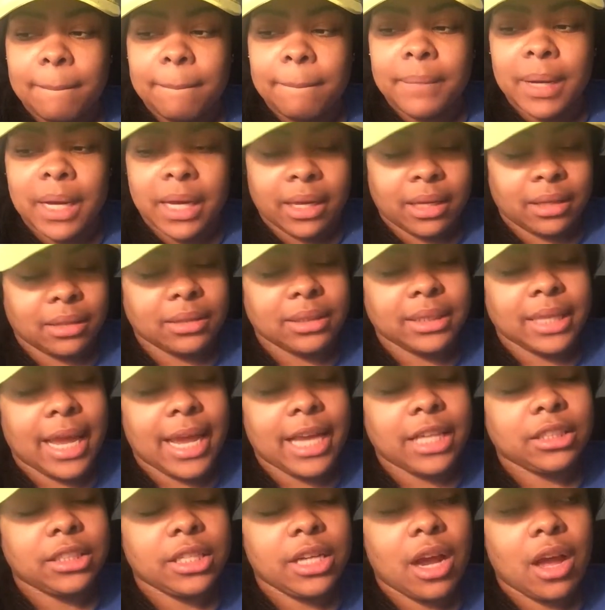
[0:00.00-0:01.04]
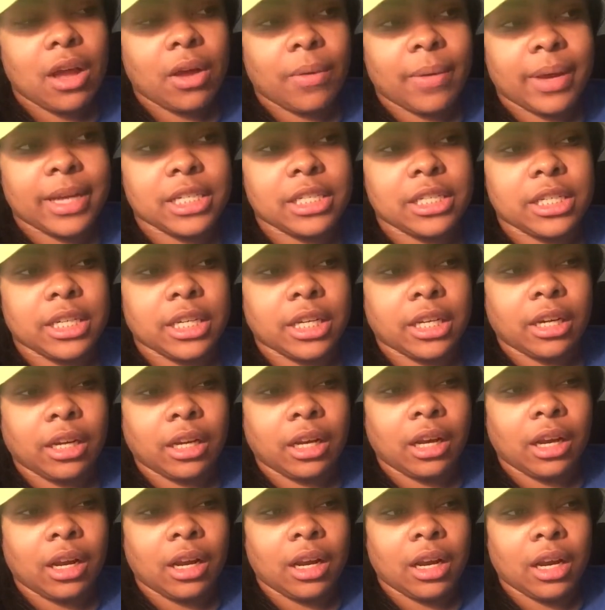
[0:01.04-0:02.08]
But to answer y'all
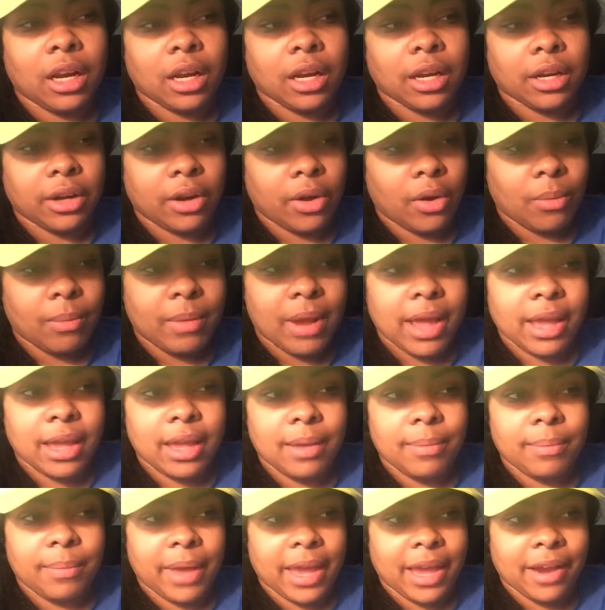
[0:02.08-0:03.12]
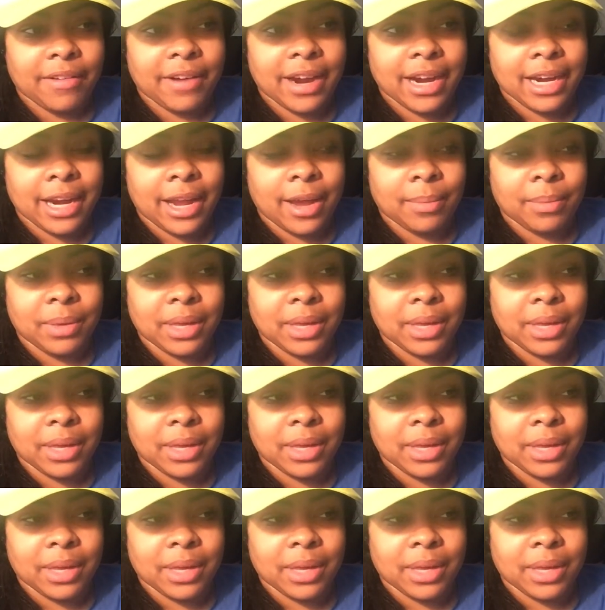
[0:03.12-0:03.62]
question, no, I'm not getting paid right now